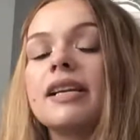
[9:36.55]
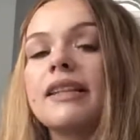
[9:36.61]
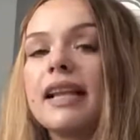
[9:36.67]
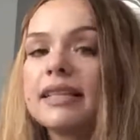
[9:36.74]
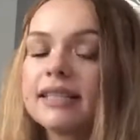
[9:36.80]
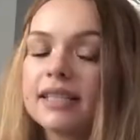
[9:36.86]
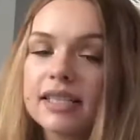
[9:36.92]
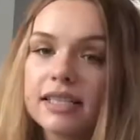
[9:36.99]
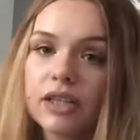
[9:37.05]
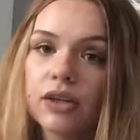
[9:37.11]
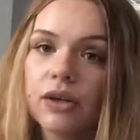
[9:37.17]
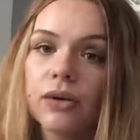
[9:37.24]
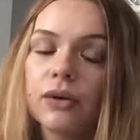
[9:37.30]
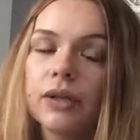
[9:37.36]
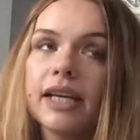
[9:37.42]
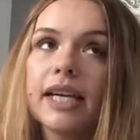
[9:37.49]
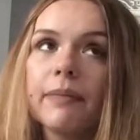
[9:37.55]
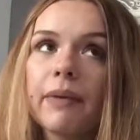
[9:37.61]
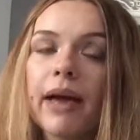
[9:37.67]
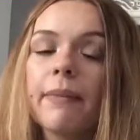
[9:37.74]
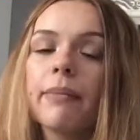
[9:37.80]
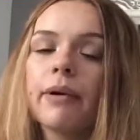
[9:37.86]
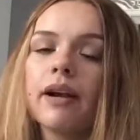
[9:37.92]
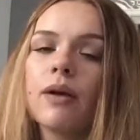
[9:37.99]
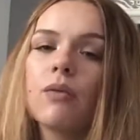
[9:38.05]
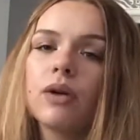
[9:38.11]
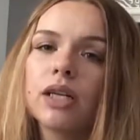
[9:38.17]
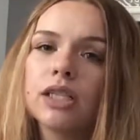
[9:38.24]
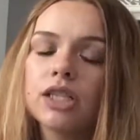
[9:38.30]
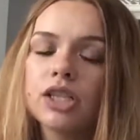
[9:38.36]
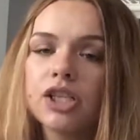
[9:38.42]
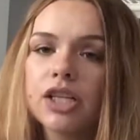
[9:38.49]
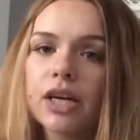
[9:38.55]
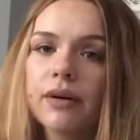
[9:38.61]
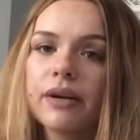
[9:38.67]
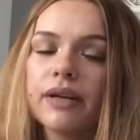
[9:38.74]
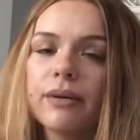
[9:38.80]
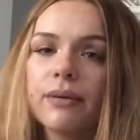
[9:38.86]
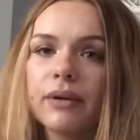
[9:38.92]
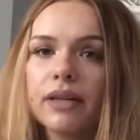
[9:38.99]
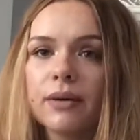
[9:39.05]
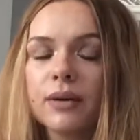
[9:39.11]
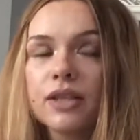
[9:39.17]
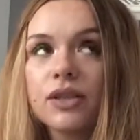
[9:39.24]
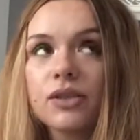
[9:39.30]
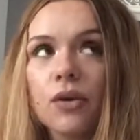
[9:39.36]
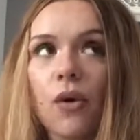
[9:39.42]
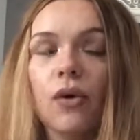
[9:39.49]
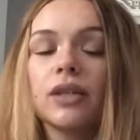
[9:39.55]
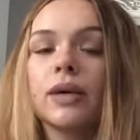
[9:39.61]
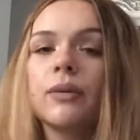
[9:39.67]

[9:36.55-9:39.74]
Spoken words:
and that doesn't include eBay, but I wanted to share with you what sold.